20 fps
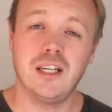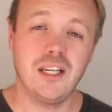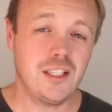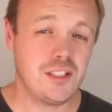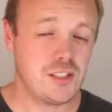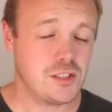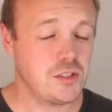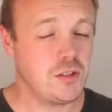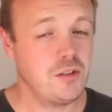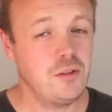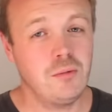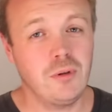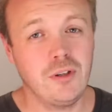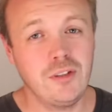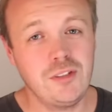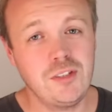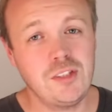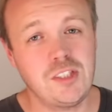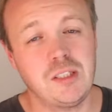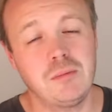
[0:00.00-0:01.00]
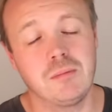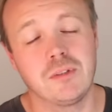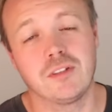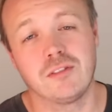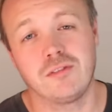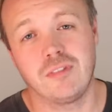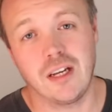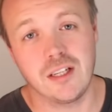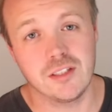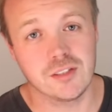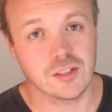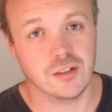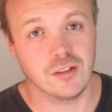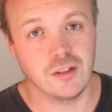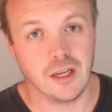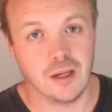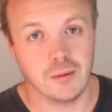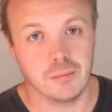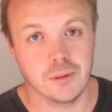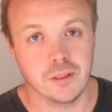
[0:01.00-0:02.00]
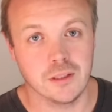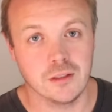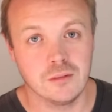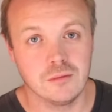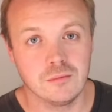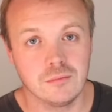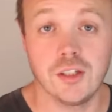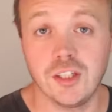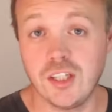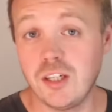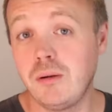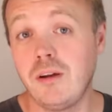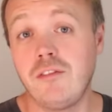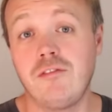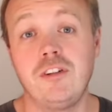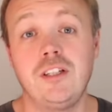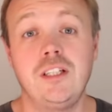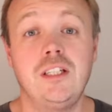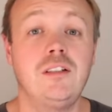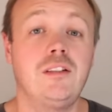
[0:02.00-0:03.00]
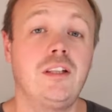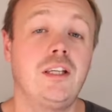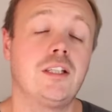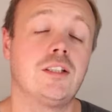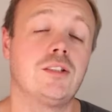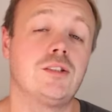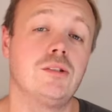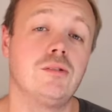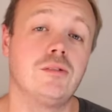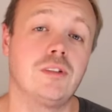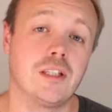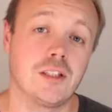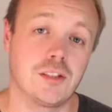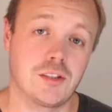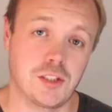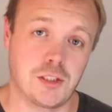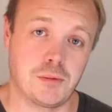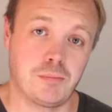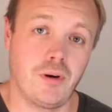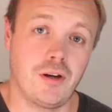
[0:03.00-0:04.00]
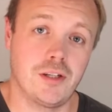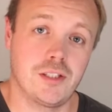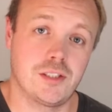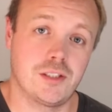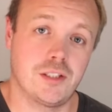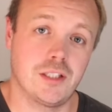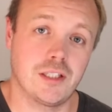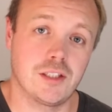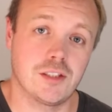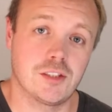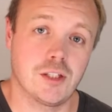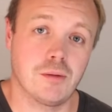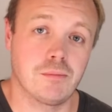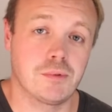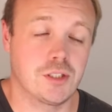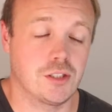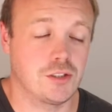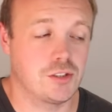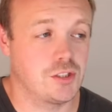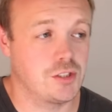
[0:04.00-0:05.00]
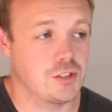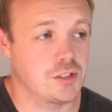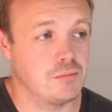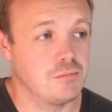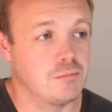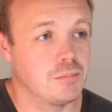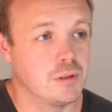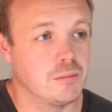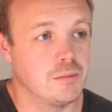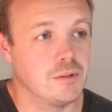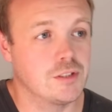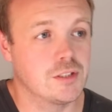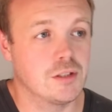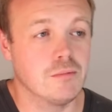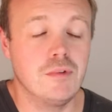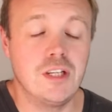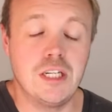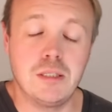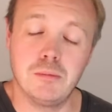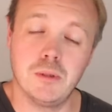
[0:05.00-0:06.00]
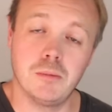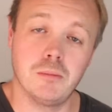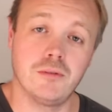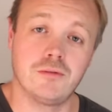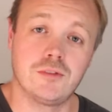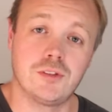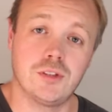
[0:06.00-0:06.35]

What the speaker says: it's no wonder some of the fans aren't happy. You know, every year they could do things to spice things up, such as implement a minimum of